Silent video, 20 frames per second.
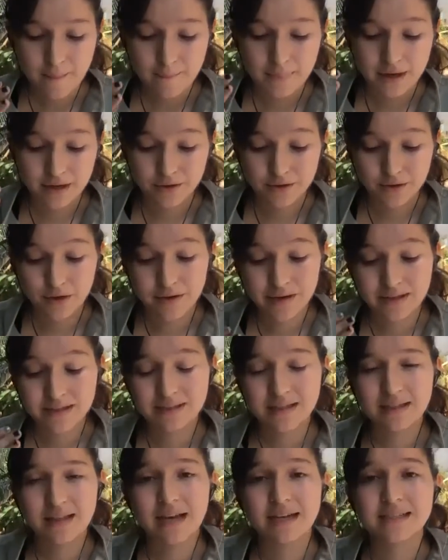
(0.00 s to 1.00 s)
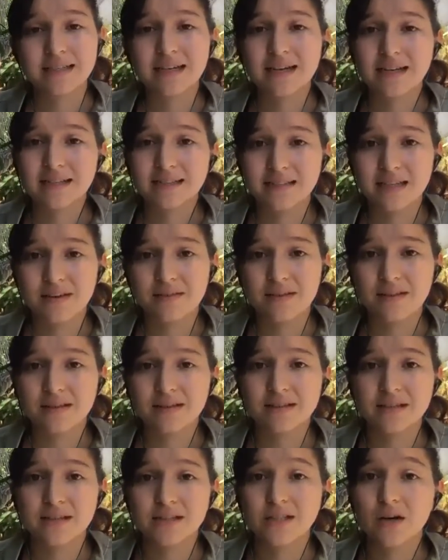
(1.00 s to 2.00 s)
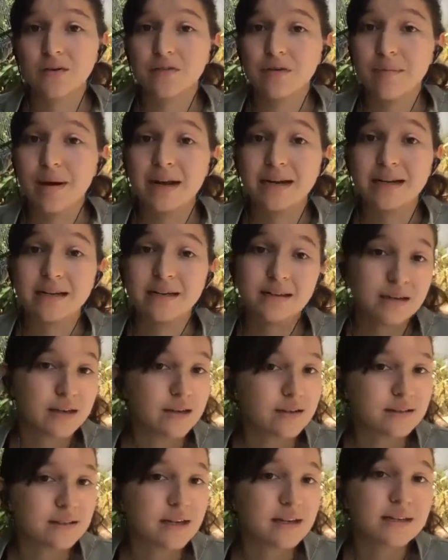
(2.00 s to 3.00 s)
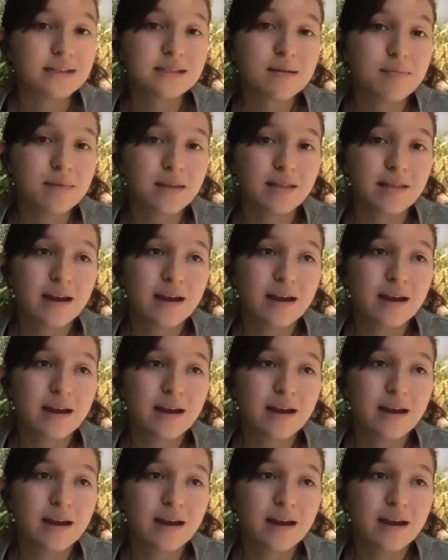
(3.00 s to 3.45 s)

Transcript: by growing, selecting, and saving the seeds over many years. That is something that